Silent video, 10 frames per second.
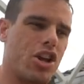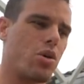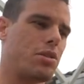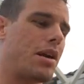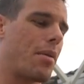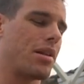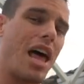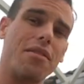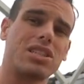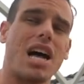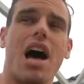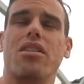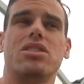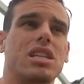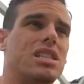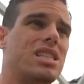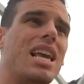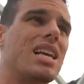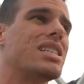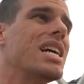You know, it's becoming lifestyle. It's, it's
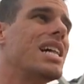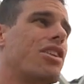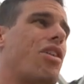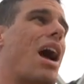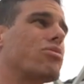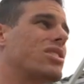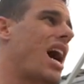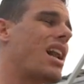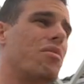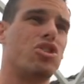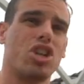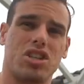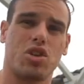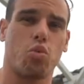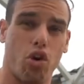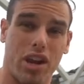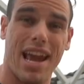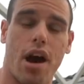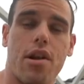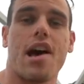things that are outside of just the
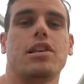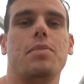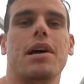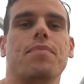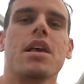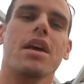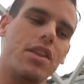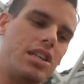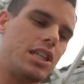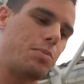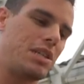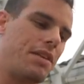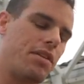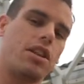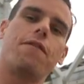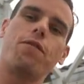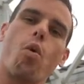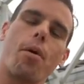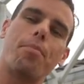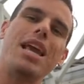working out aspect. This is specifically
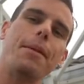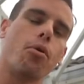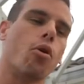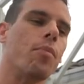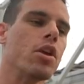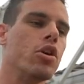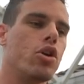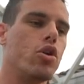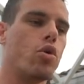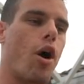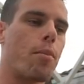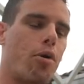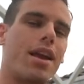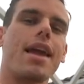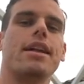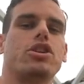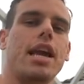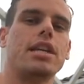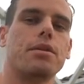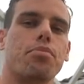for people who are bringing
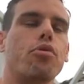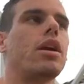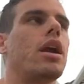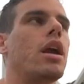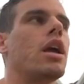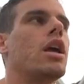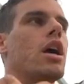education, bringing